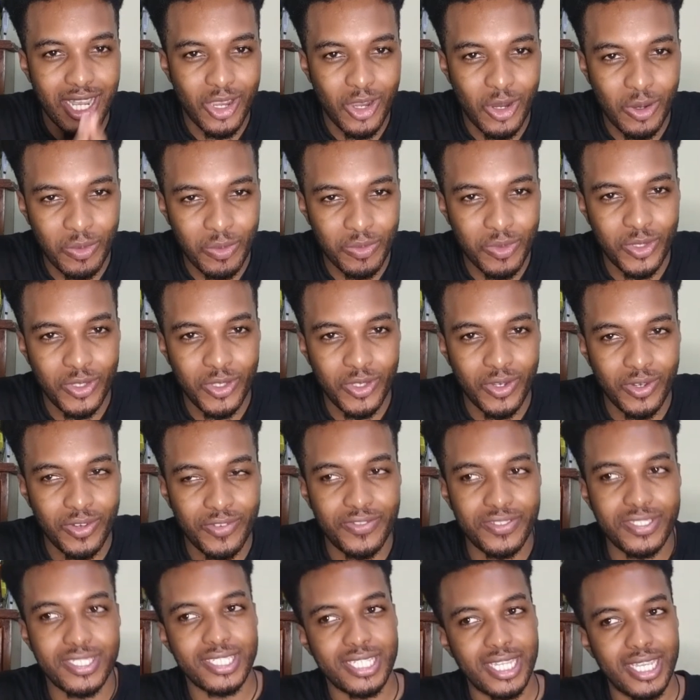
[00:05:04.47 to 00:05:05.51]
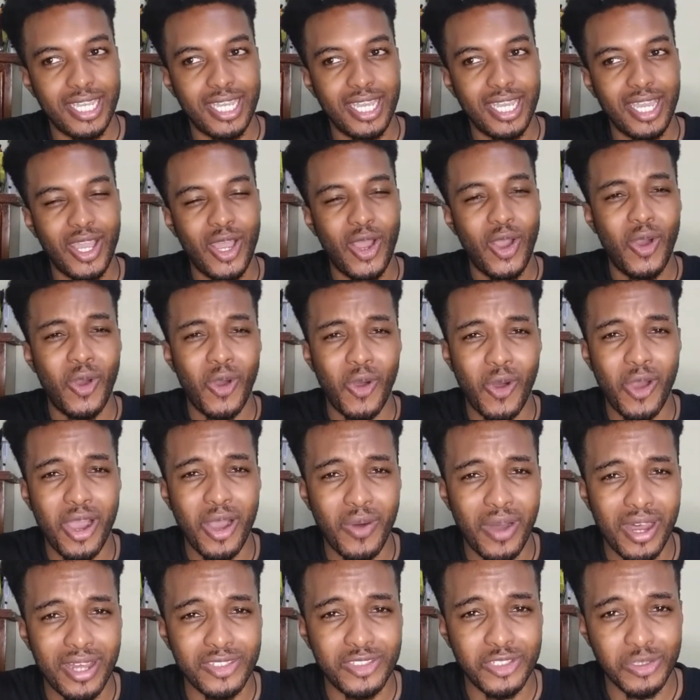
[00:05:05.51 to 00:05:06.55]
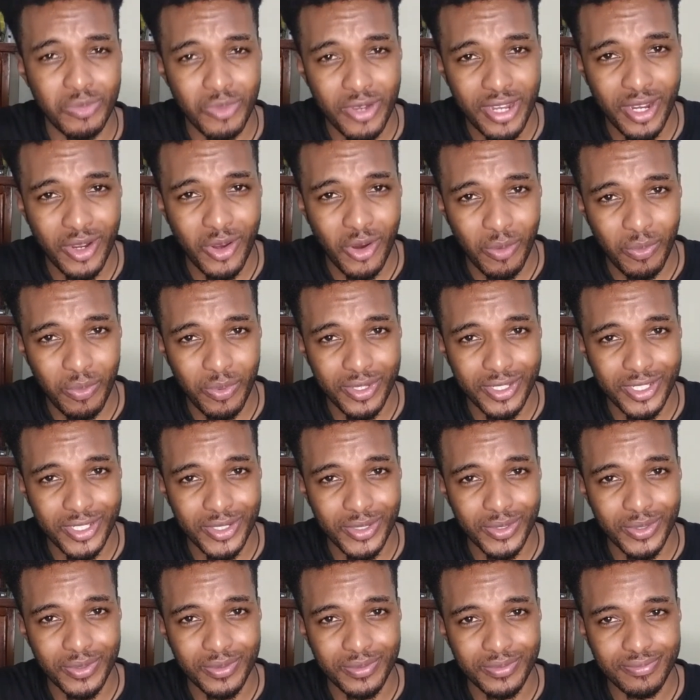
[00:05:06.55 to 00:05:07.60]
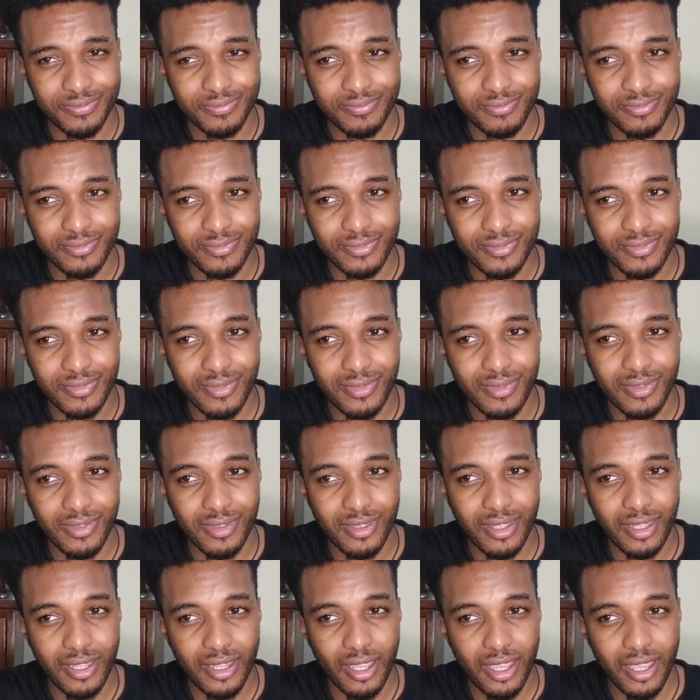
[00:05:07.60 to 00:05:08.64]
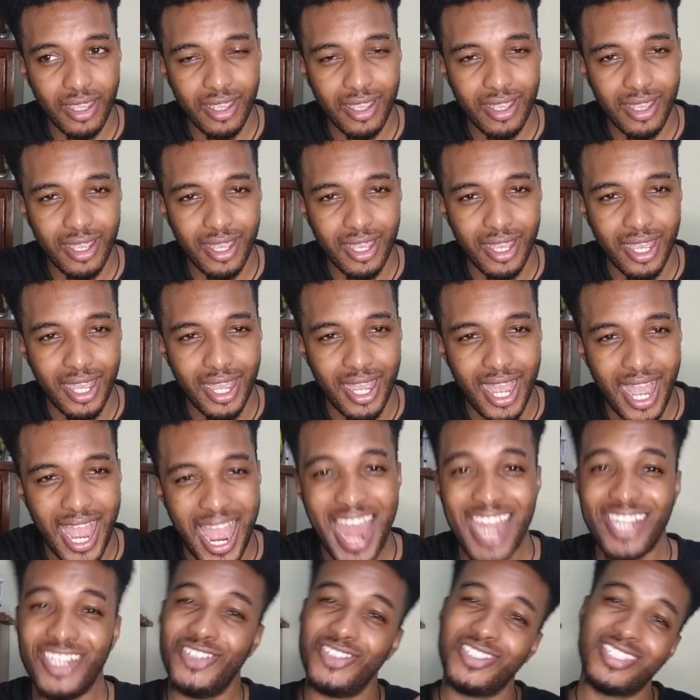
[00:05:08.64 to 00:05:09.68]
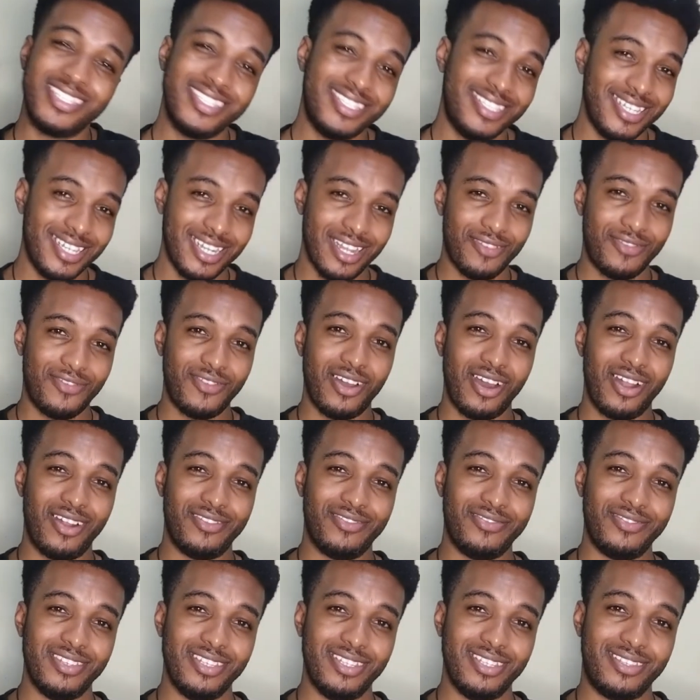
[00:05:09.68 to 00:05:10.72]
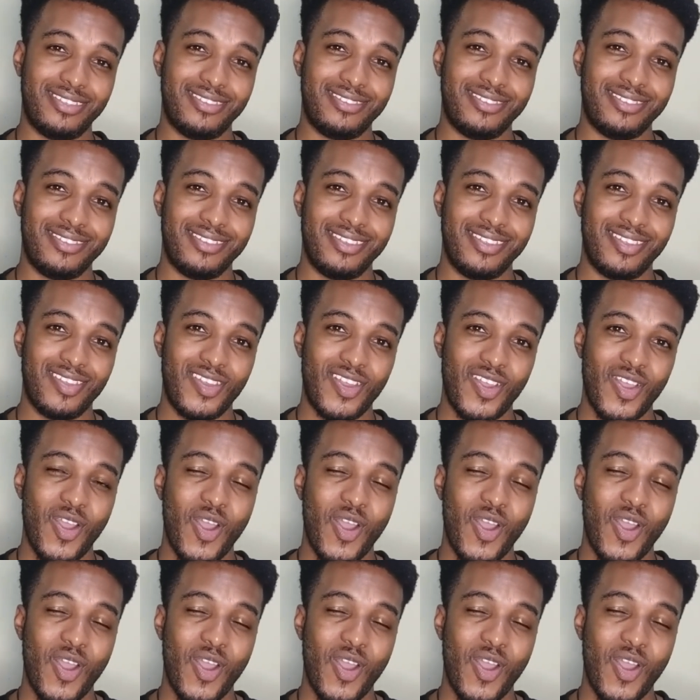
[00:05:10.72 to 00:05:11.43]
and she are come to your office and say, oh, I want to break up with you. And you're still a fall feet.